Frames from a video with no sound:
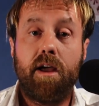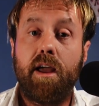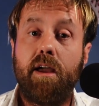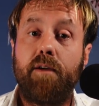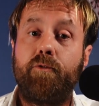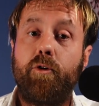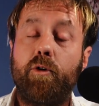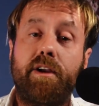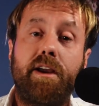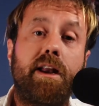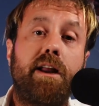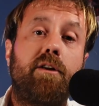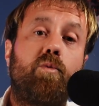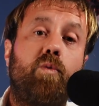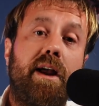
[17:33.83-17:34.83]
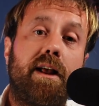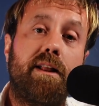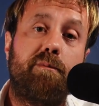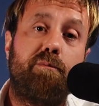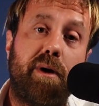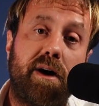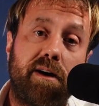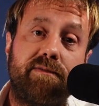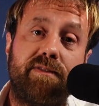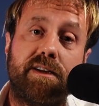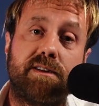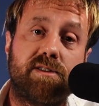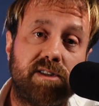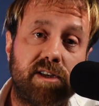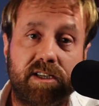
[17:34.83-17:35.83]
If you're getting well above
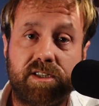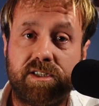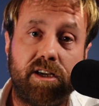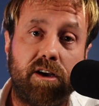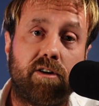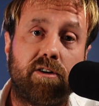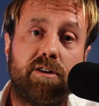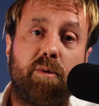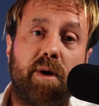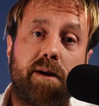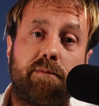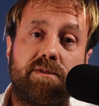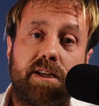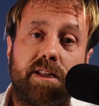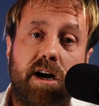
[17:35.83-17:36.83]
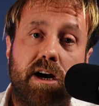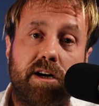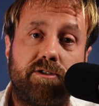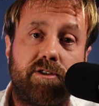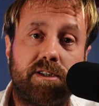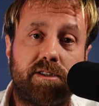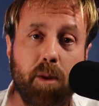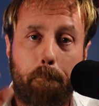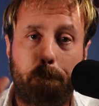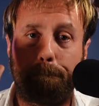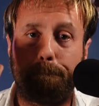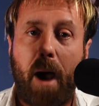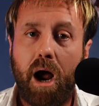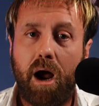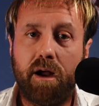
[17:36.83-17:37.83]
60 all the way up into the hundreds,
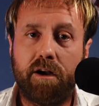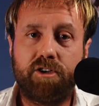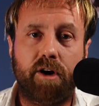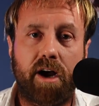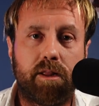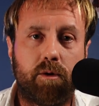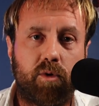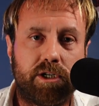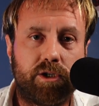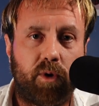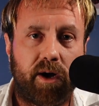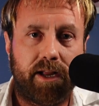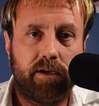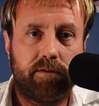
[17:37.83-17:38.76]
try the 120.